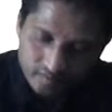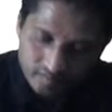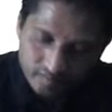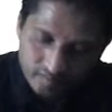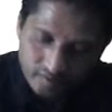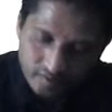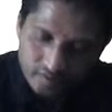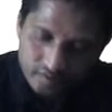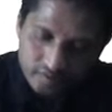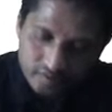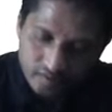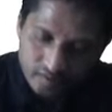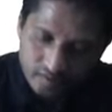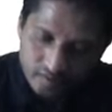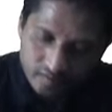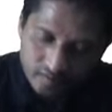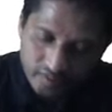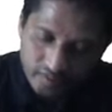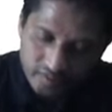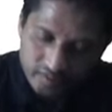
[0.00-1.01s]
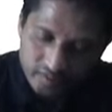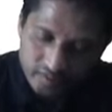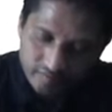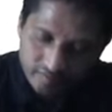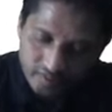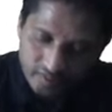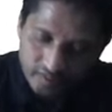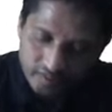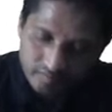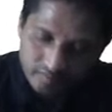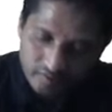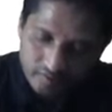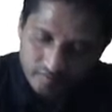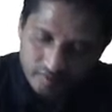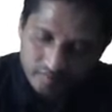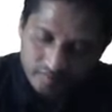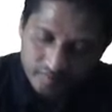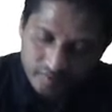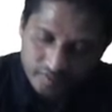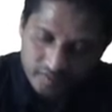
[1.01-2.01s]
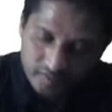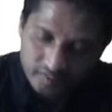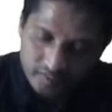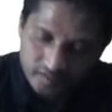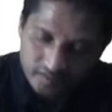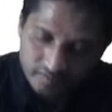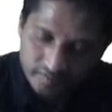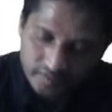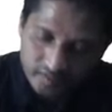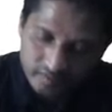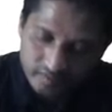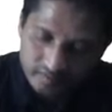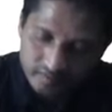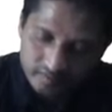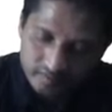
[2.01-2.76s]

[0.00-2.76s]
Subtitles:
plus 2x divided by 1 plus x square